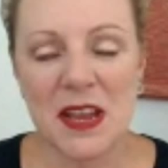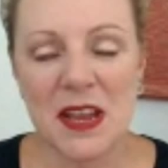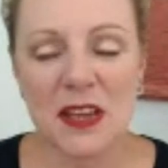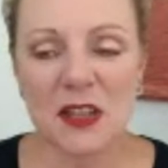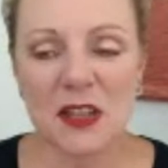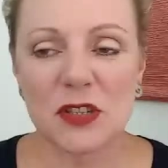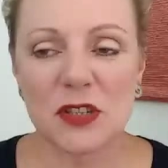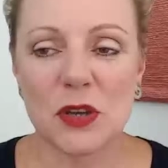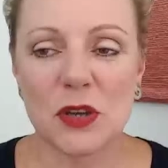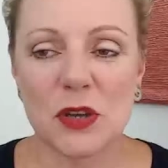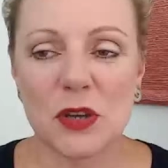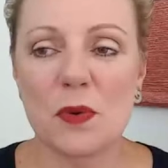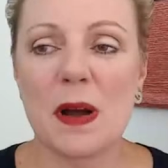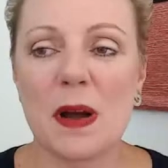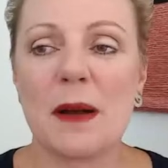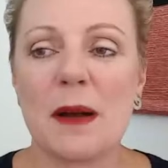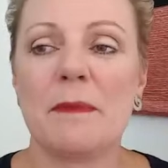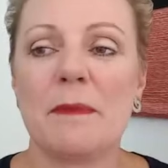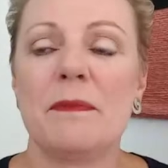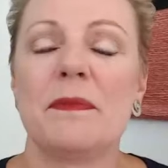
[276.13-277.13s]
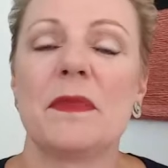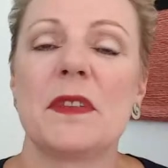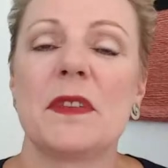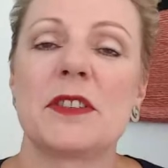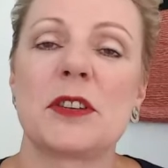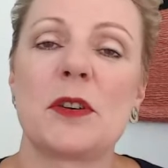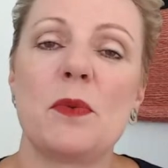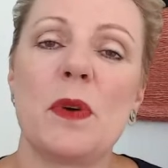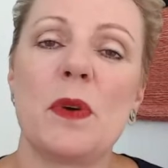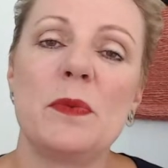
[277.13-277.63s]
So,
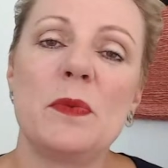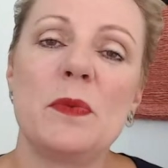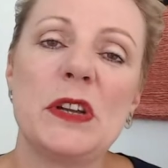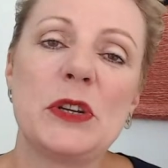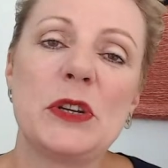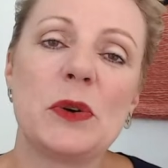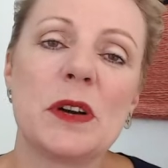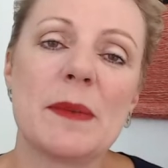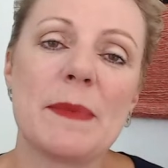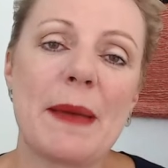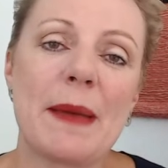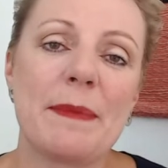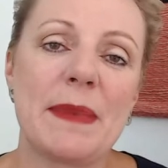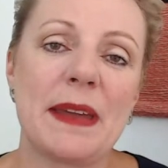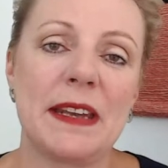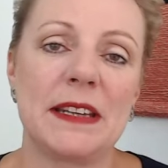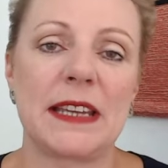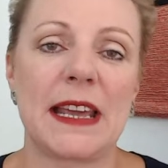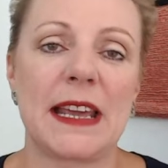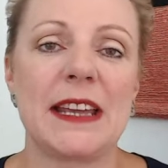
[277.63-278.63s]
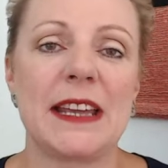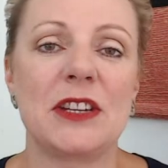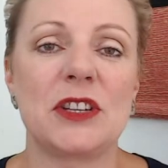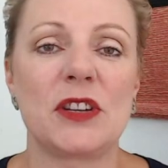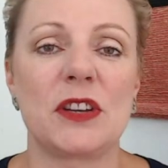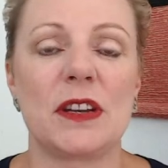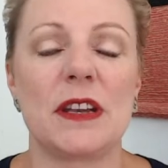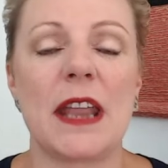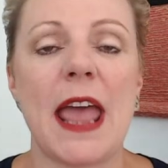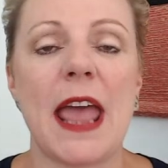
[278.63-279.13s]
so when we talk about
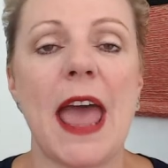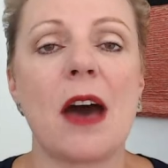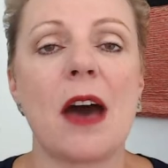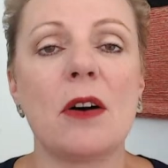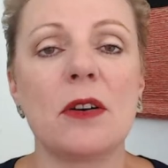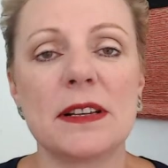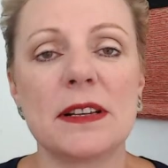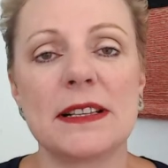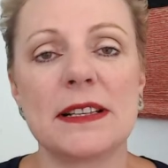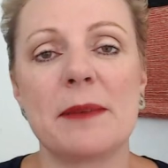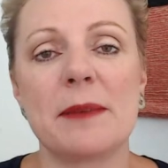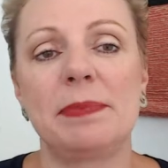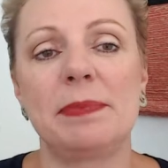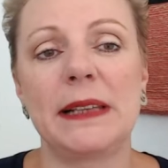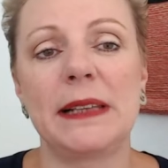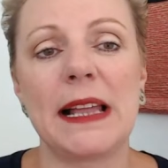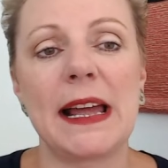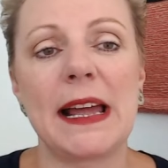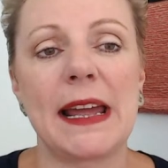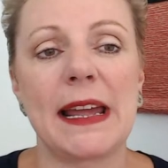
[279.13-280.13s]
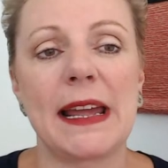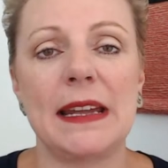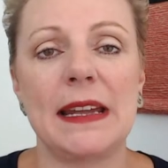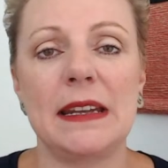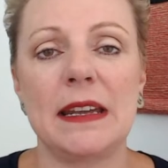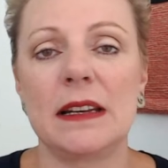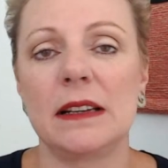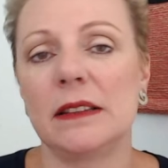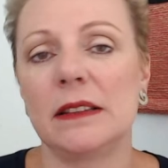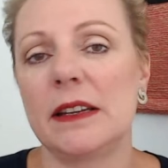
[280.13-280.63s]
meditation, how does that play
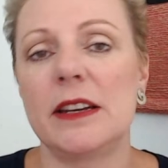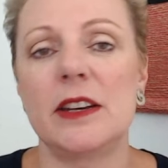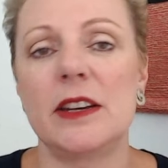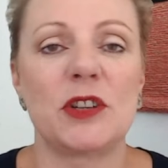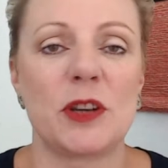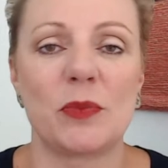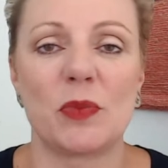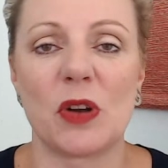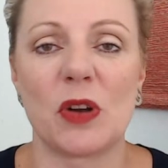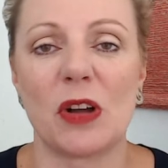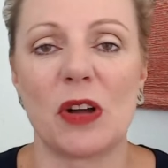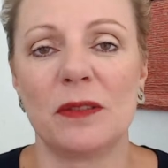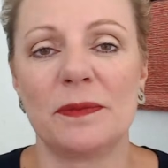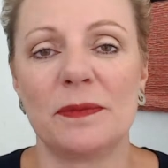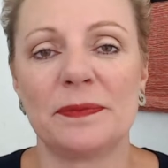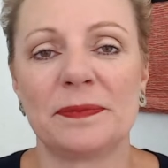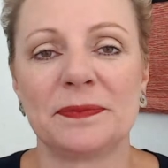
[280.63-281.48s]
in a leadership role?